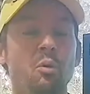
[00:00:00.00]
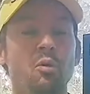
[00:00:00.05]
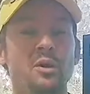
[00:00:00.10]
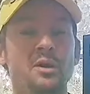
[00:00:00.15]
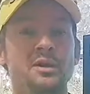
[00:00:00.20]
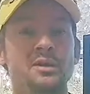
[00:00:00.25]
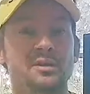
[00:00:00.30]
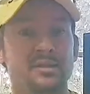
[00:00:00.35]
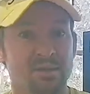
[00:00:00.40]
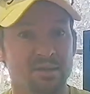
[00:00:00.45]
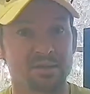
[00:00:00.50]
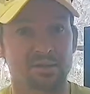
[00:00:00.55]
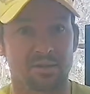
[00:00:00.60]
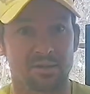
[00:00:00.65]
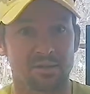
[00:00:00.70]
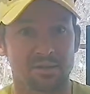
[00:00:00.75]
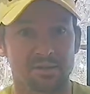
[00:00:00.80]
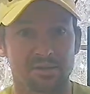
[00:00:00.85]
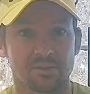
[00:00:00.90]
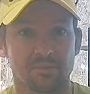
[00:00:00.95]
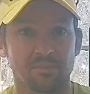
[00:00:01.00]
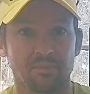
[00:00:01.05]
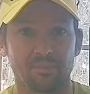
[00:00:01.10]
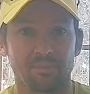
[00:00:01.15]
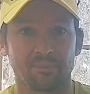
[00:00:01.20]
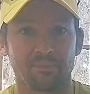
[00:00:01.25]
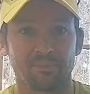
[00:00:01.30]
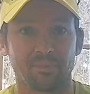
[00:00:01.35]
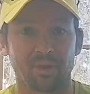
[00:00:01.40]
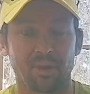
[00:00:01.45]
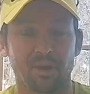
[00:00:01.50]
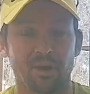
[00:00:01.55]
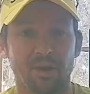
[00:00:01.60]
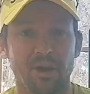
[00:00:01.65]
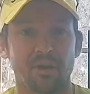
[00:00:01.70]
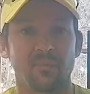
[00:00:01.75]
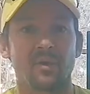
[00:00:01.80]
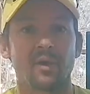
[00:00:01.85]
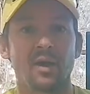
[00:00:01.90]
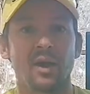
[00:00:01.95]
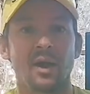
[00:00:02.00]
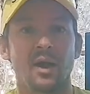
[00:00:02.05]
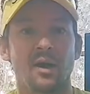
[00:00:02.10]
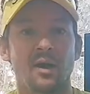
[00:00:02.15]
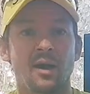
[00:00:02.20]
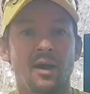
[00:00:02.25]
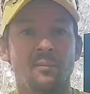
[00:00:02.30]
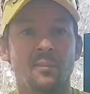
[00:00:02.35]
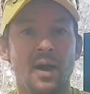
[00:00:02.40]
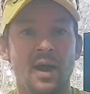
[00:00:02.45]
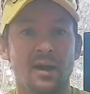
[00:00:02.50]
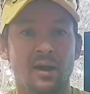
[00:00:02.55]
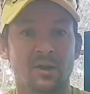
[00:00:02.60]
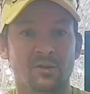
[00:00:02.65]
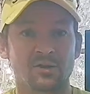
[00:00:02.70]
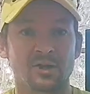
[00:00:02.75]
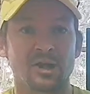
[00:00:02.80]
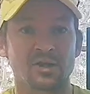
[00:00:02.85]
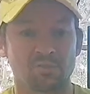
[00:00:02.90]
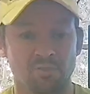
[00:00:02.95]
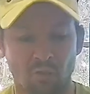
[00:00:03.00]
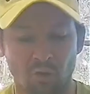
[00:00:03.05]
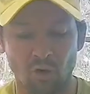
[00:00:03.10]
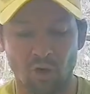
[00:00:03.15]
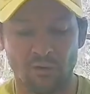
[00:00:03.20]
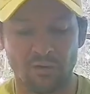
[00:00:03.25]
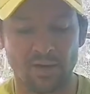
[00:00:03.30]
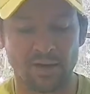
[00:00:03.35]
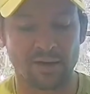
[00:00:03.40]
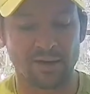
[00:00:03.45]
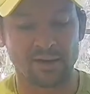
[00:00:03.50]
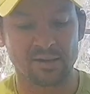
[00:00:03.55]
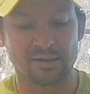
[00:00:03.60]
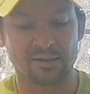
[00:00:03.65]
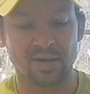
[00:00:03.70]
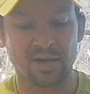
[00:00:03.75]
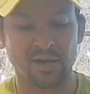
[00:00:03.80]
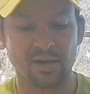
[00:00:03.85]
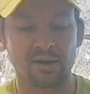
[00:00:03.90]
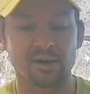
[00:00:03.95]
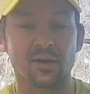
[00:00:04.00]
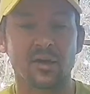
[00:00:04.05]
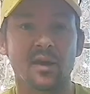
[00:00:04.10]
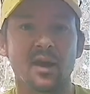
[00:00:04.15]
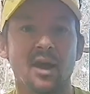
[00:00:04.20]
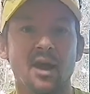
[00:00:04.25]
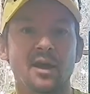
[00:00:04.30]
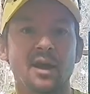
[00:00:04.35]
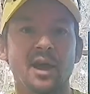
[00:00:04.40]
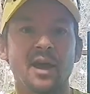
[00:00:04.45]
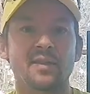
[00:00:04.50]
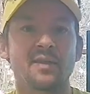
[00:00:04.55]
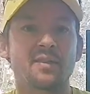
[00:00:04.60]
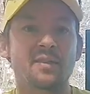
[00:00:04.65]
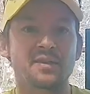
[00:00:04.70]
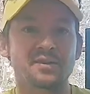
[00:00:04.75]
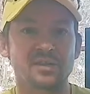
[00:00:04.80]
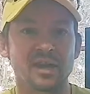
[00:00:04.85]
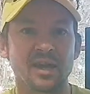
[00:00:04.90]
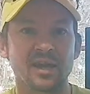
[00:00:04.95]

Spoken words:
important is distance. Okay, and I'll touch more on that in a second. Again, the